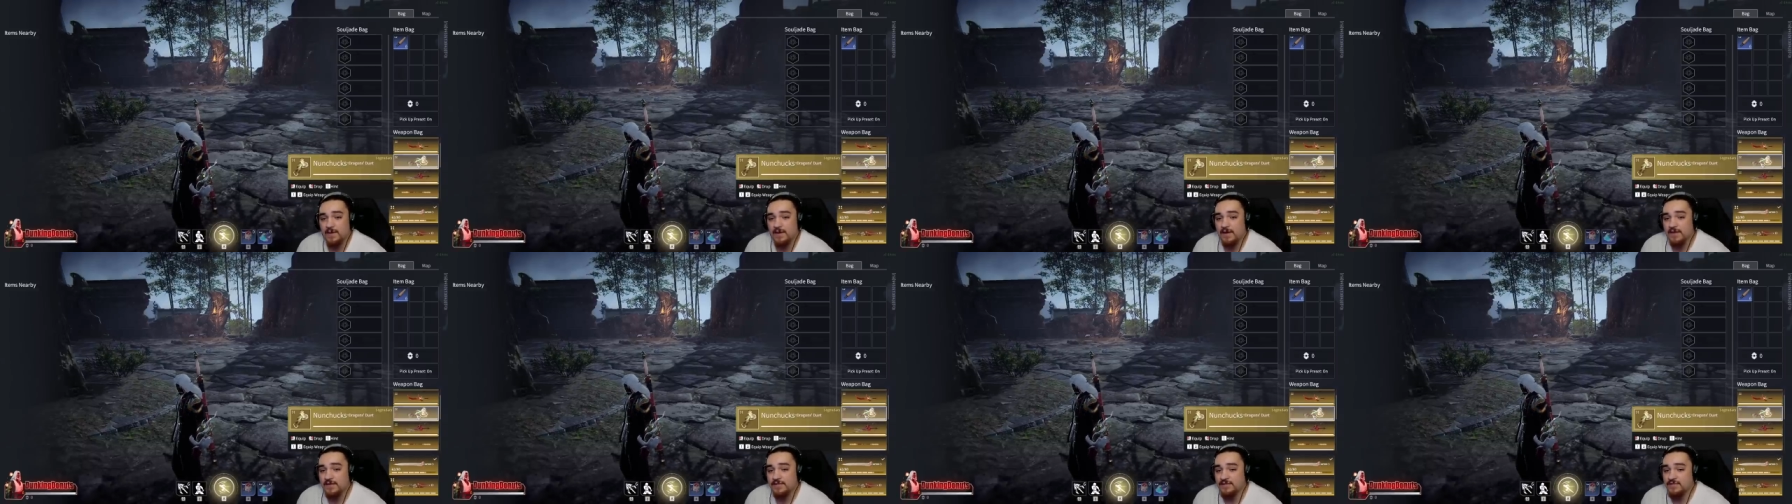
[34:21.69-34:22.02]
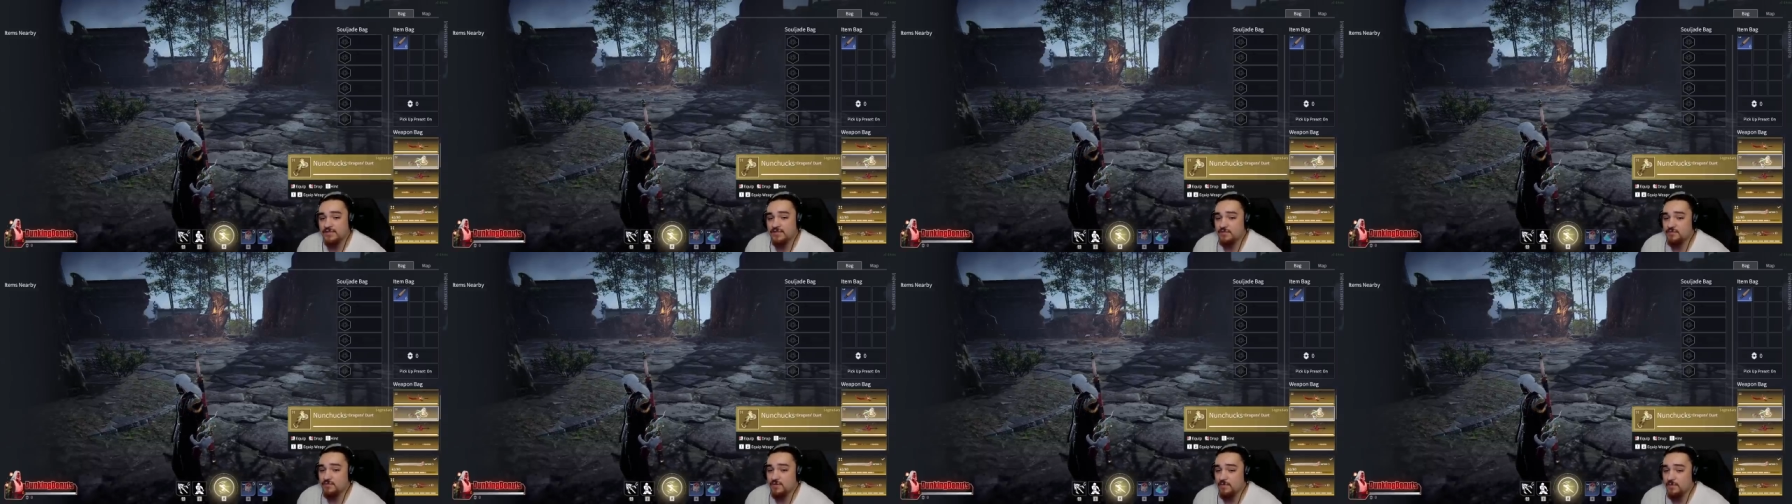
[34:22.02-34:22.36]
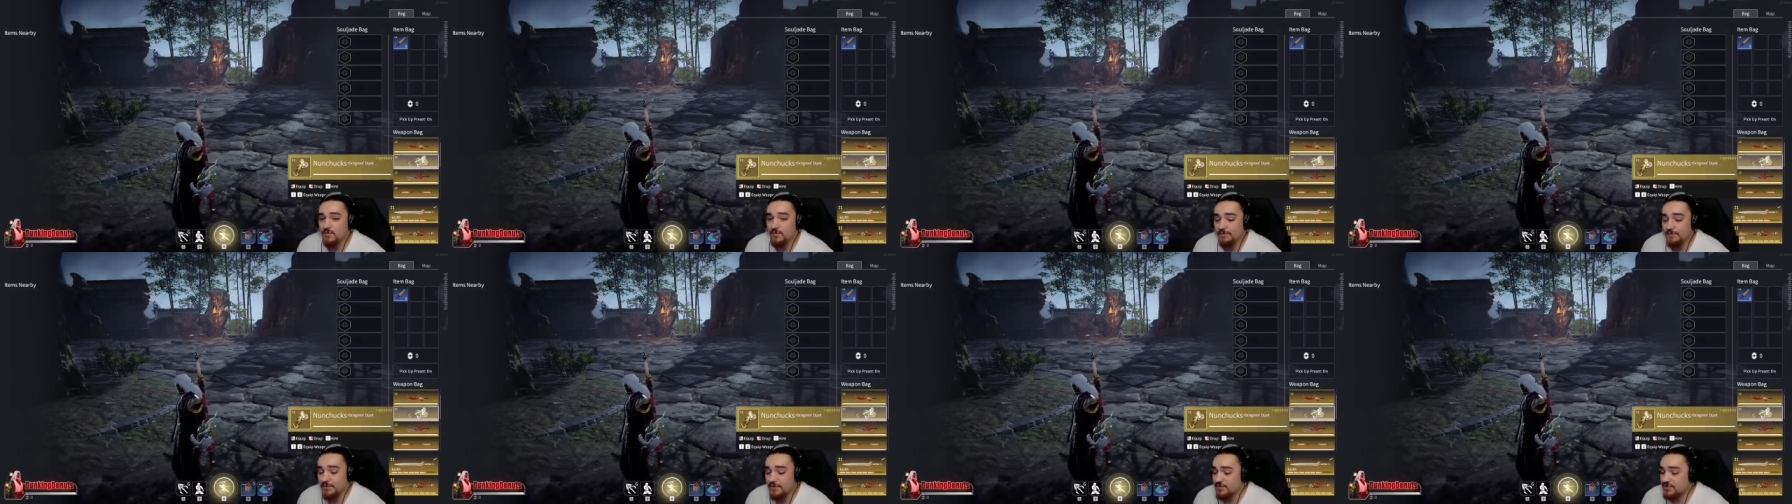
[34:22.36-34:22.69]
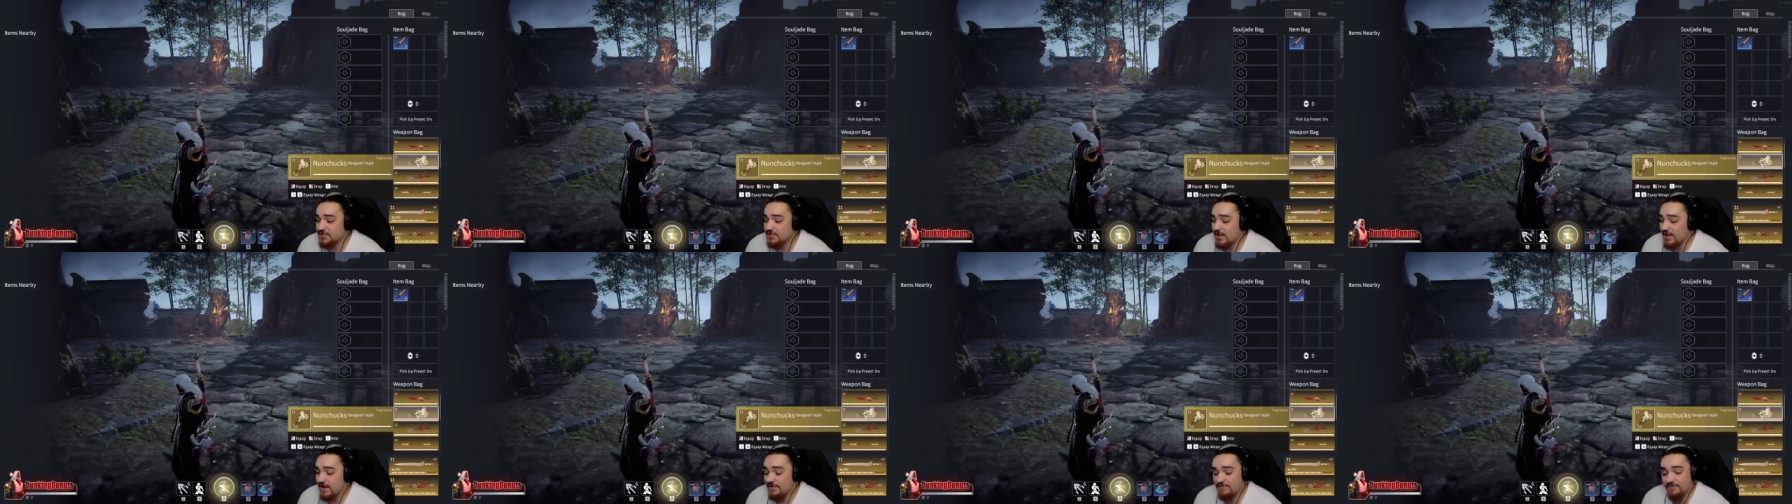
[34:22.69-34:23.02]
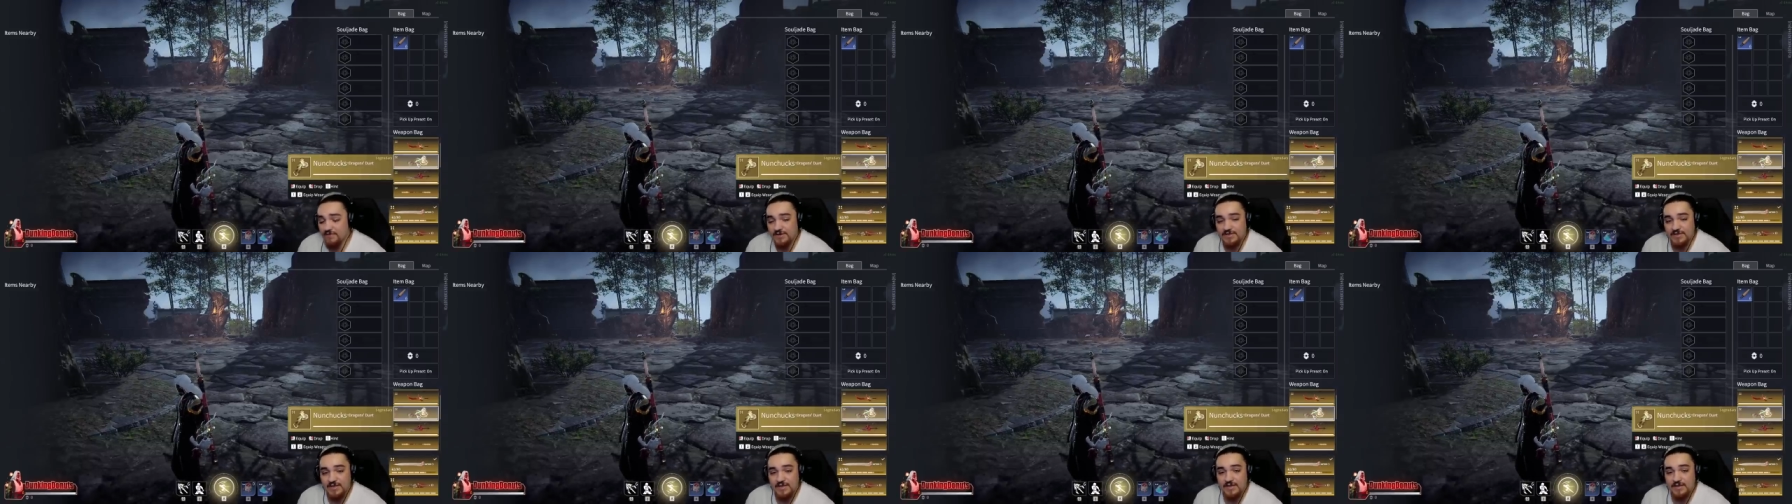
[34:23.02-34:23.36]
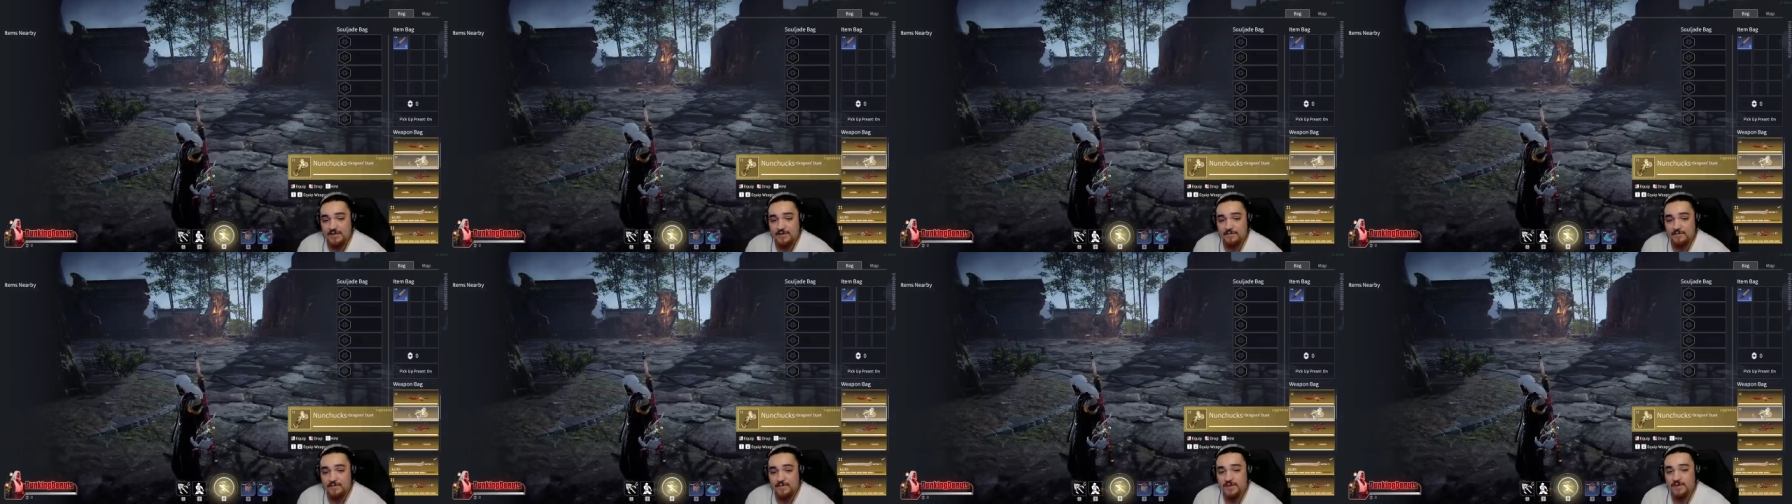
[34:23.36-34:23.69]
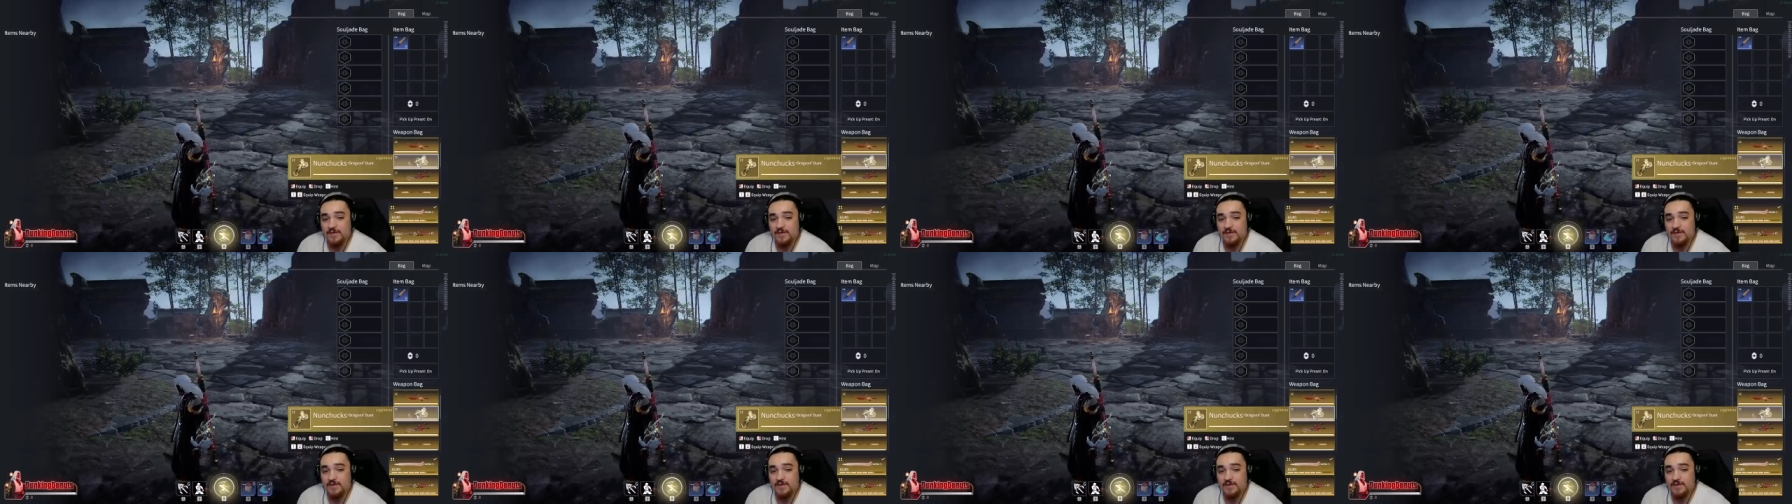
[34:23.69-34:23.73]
I stream almost every day with